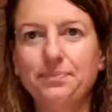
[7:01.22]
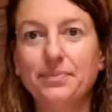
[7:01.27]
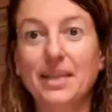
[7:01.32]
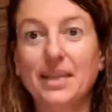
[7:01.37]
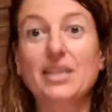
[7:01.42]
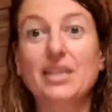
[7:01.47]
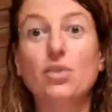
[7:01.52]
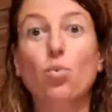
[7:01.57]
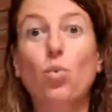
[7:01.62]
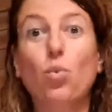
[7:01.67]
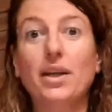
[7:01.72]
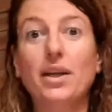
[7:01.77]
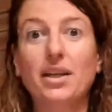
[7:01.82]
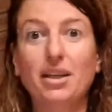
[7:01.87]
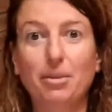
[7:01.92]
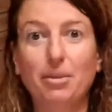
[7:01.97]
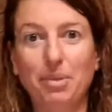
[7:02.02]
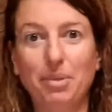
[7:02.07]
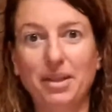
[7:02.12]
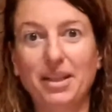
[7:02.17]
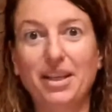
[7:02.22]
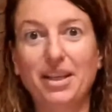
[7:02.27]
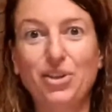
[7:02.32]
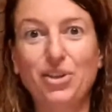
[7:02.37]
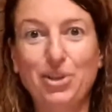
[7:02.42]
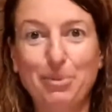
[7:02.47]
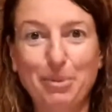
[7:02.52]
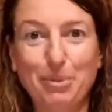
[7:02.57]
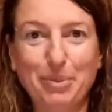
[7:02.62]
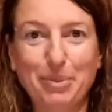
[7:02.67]
as a 1 in a billion
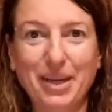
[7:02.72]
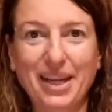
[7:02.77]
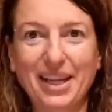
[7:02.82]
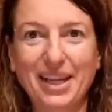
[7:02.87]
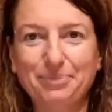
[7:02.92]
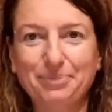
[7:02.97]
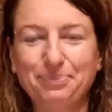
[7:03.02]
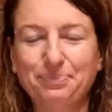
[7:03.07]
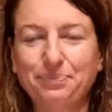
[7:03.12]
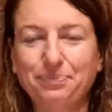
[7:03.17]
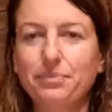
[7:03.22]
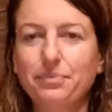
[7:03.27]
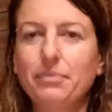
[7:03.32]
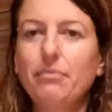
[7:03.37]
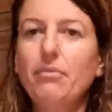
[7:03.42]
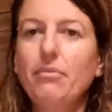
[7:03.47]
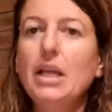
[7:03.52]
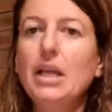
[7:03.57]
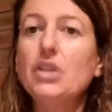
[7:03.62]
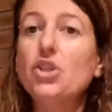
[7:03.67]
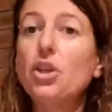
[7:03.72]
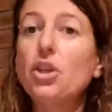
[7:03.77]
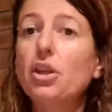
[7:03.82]
human being. So